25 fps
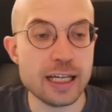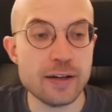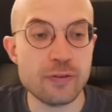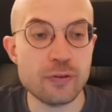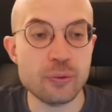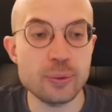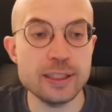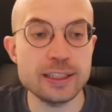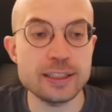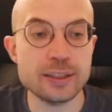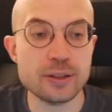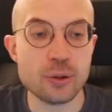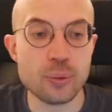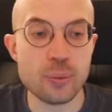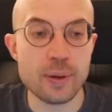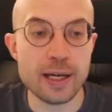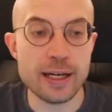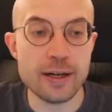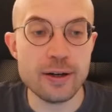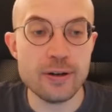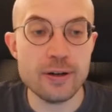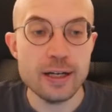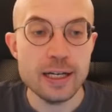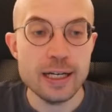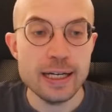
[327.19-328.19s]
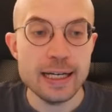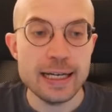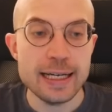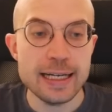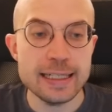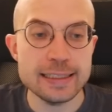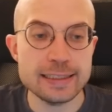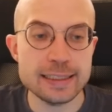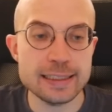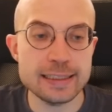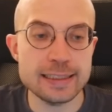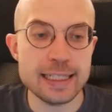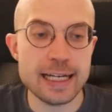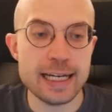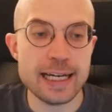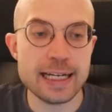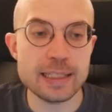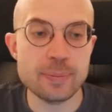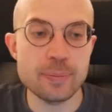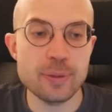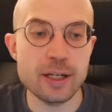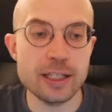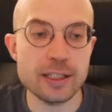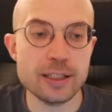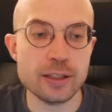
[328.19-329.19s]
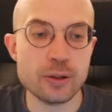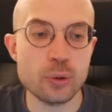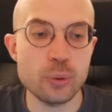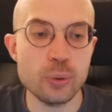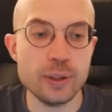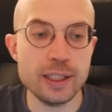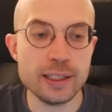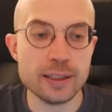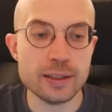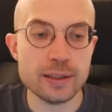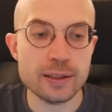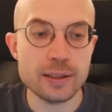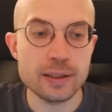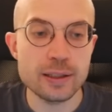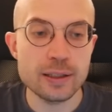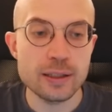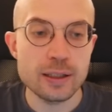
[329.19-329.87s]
Every square is attacked by the queen.